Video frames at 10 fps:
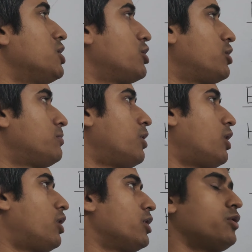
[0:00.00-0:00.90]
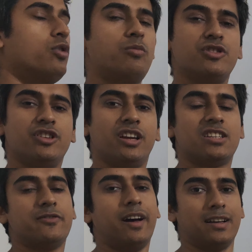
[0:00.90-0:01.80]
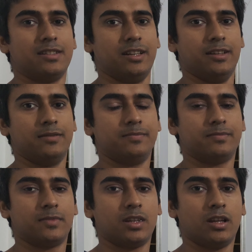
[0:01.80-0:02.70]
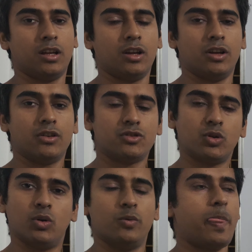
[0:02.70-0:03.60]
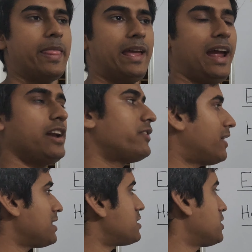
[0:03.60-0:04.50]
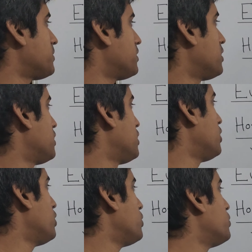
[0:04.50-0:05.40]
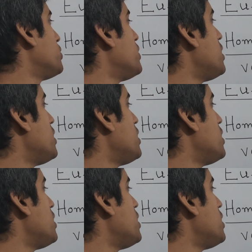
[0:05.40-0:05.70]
theorem on homogeneous function. So at first we